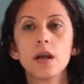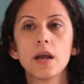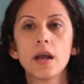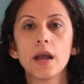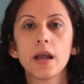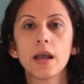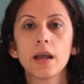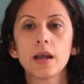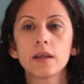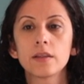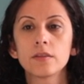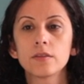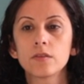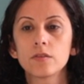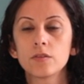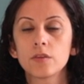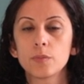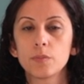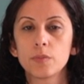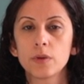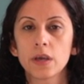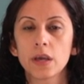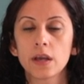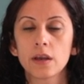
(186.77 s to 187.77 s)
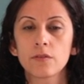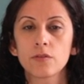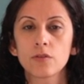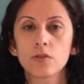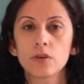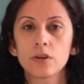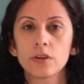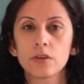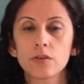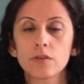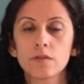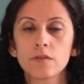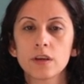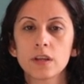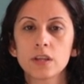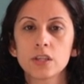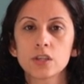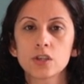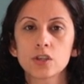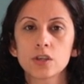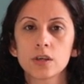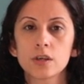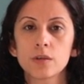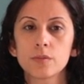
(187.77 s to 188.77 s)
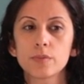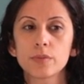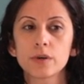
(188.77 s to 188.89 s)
and the behavior intervention.